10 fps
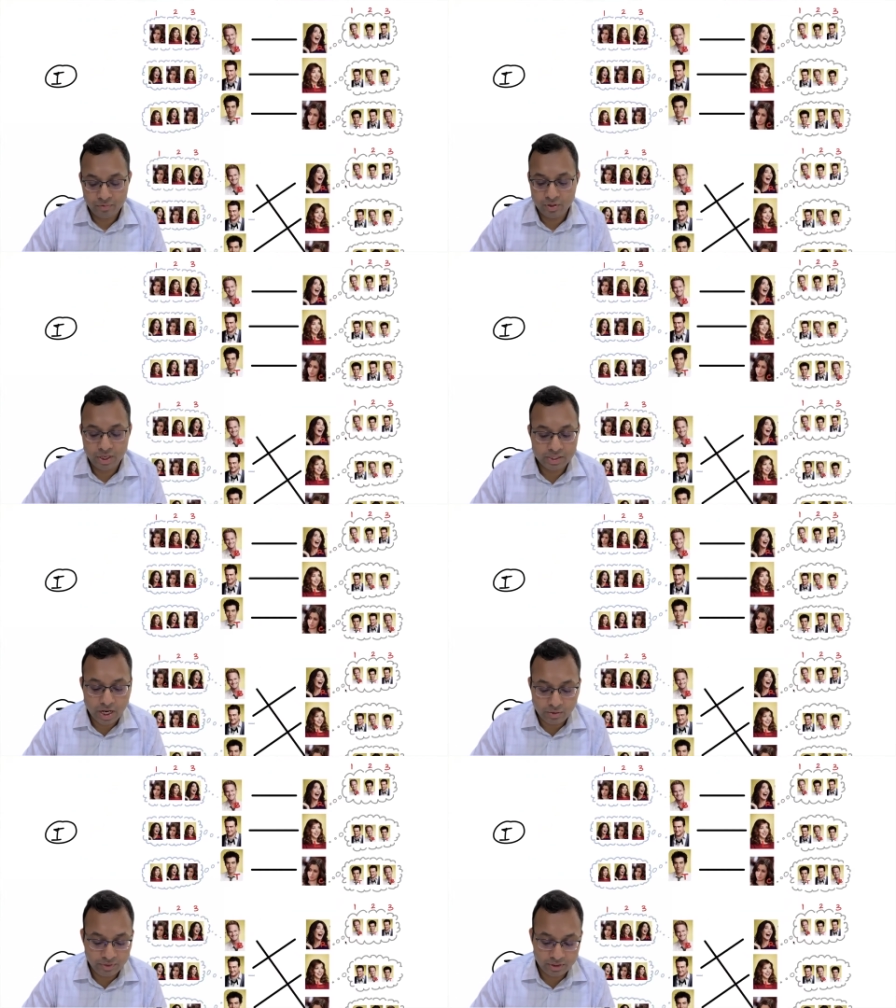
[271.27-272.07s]
So let's
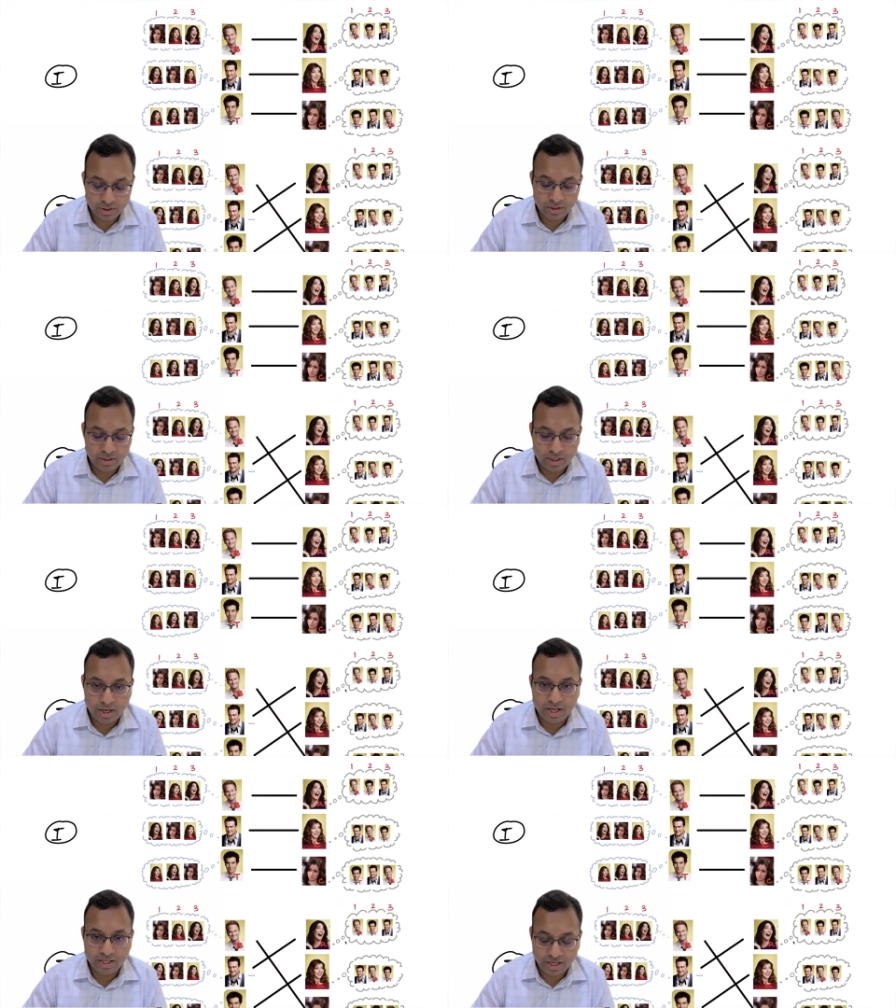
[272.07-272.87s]
start with
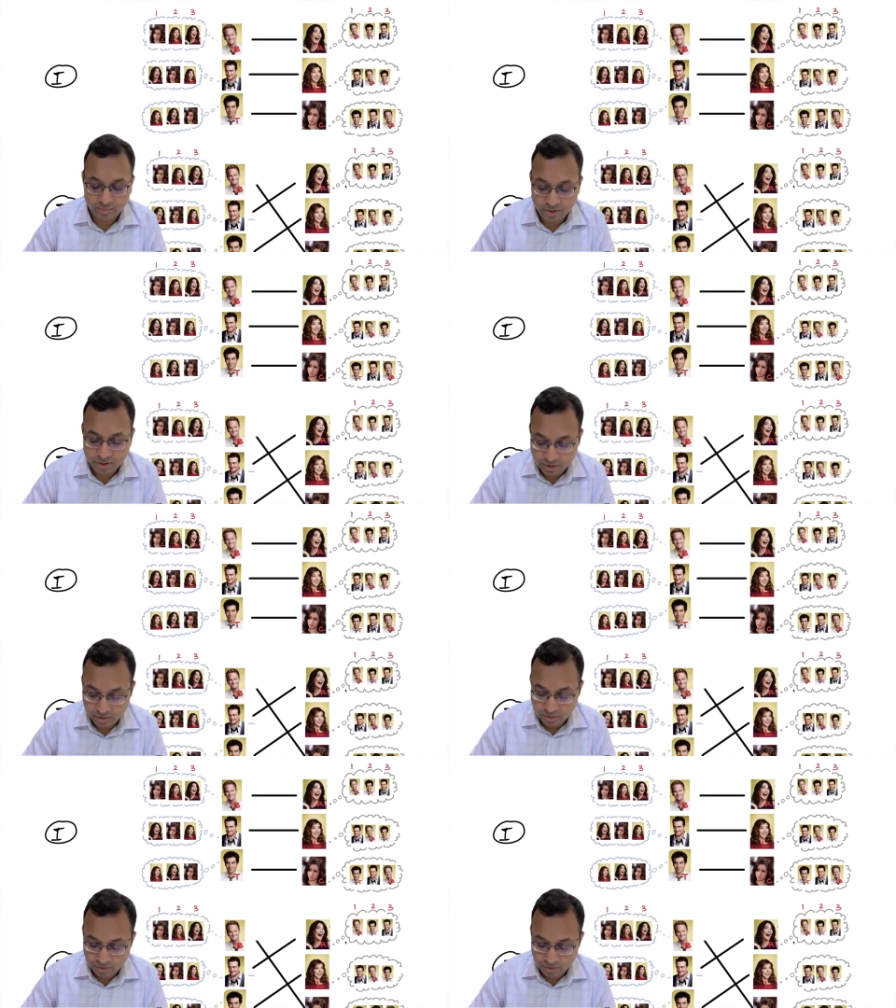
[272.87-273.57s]
an assignment